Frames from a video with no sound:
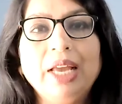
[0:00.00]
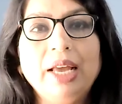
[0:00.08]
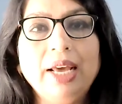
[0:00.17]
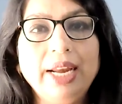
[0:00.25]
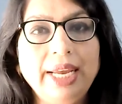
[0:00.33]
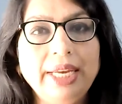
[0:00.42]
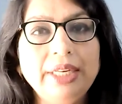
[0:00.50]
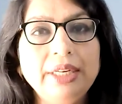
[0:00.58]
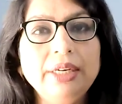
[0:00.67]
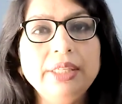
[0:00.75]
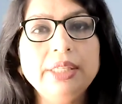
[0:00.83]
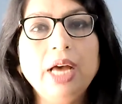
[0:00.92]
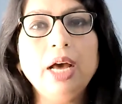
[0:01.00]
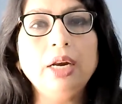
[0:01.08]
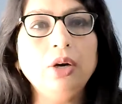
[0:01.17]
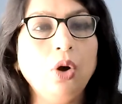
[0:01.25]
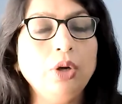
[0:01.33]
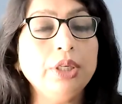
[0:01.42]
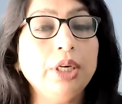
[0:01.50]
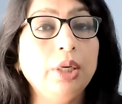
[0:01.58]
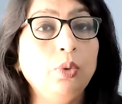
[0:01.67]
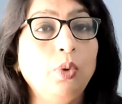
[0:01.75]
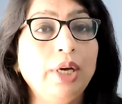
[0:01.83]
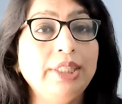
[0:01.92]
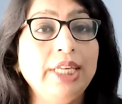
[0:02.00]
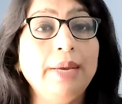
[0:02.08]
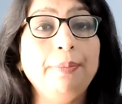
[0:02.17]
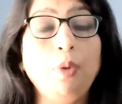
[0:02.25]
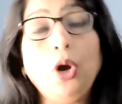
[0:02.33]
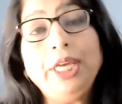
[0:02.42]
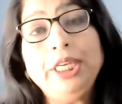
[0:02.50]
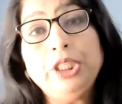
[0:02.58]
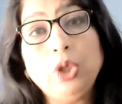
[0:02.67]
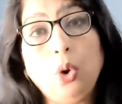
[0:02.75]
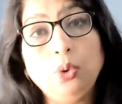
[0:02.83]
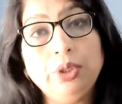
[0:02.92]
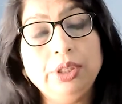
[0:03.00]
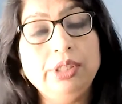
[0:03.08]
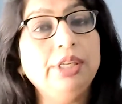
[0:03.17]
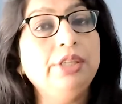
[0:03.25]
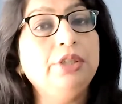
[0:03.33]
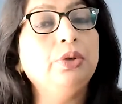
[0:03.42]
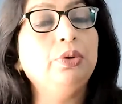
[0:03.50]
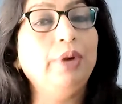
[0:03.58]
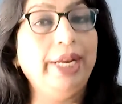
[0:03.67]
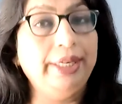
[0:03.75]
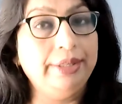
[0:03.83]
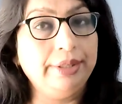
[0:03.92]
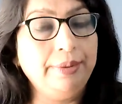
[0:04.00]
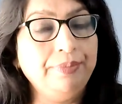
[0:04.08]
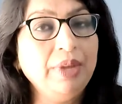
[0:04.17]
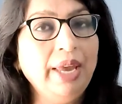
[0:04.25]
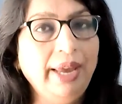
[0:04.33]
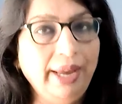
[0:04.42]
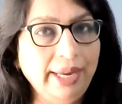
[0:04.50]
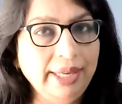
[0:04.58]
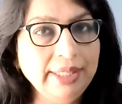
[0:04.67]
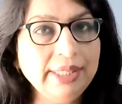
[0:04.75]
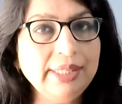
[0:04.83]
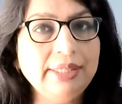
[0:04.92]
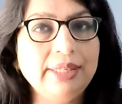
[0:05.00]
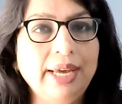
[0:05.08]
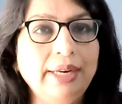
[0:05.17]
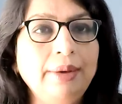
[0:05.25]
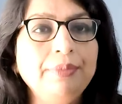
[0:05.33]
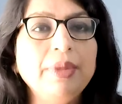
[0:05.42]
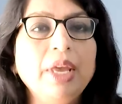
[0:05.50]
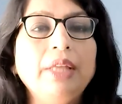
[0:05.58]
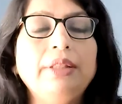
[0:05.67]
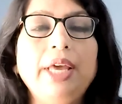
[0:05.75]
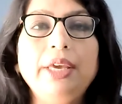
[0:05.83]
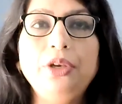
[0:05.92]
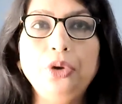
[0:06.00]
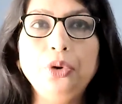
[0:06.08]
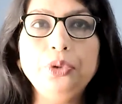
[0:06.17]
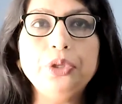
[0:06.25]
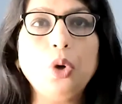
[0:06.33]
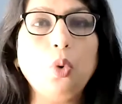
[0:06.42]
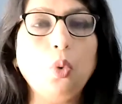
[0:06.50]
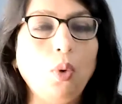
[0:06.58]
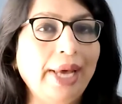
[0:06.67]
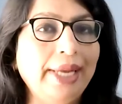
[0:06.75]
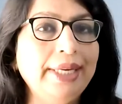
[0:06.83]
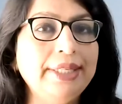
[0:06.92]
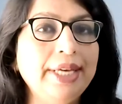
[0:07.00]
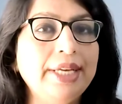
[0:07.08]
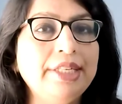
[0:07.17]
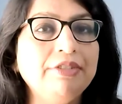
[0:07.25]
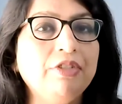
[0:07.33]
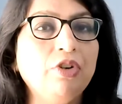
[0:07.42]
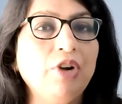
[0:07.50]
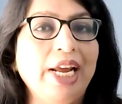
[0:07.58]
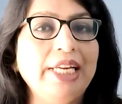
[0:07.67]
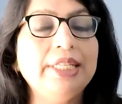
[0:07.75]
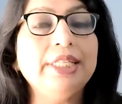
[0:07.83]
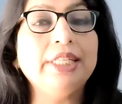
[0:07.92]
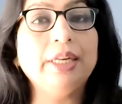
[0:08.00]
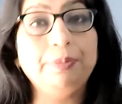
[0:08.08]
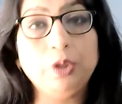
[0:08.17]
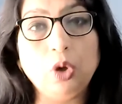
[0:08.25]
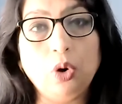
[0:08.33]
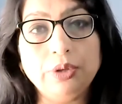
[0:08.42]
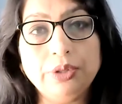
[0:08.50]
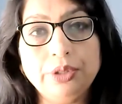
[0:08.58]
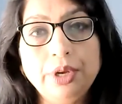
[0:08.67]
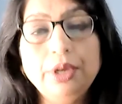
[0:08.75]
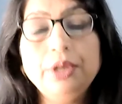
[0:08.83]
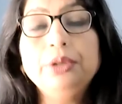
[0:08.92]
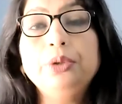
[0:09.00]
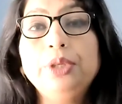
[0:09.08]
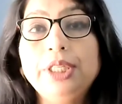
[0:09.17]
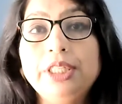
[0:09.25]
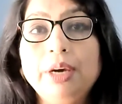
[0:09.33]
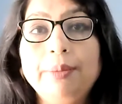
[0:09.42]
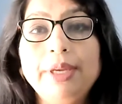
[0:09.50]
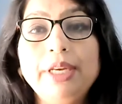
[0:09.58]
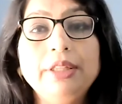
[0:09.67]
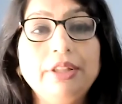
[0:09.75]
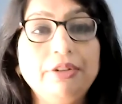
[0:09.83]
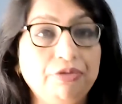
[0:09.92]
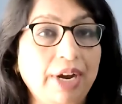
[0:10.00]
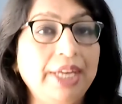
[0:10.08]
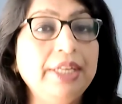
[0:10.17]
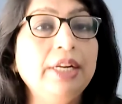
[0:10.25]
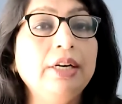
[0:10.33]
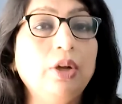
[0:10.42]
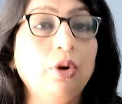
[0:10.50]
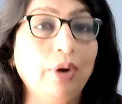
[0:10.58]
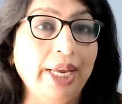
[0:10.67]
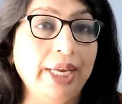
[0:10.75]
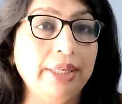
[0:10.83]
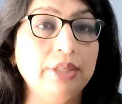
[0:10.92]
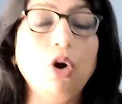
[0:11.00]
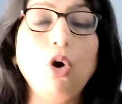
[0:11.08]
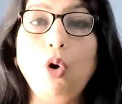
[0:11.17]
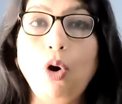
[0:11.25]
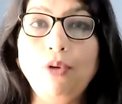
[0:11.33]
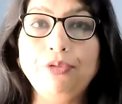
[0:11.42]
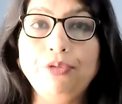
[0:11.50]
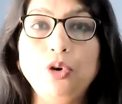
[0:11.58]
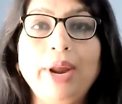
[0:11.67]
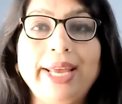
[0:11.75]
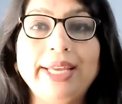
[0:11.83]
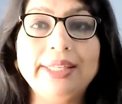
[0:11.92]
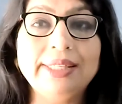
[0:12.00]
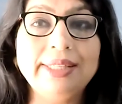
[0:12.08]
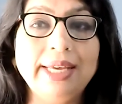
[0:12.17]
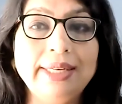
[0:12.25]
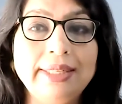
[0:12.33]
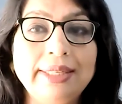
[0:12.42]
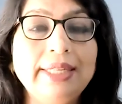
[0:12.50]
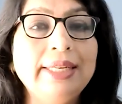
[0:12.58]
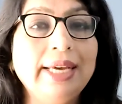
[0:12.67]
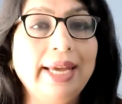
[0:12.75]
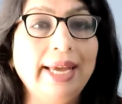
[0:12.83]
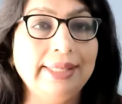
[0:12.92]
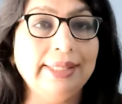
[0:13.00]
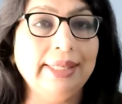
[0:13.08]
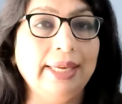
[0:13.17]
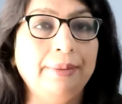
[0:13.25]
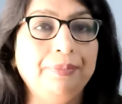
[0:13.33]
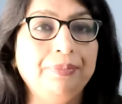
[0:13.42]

graders are not converting point totals into grades. Instead, they use qualitative grade descriptors to determine the final grade of your extended essay.